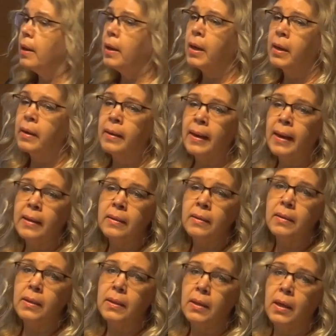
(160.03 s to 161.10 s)

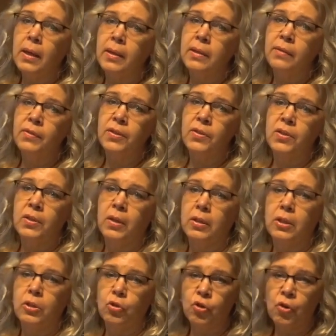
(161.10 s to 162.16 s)
If this is
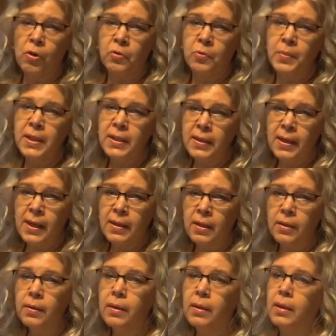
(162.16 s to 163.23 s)
not controlled or
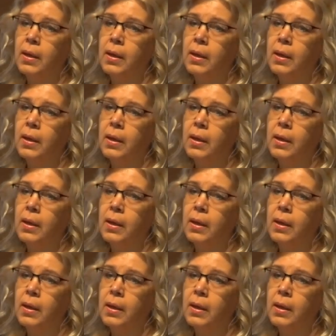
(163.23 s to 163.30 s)
mediated,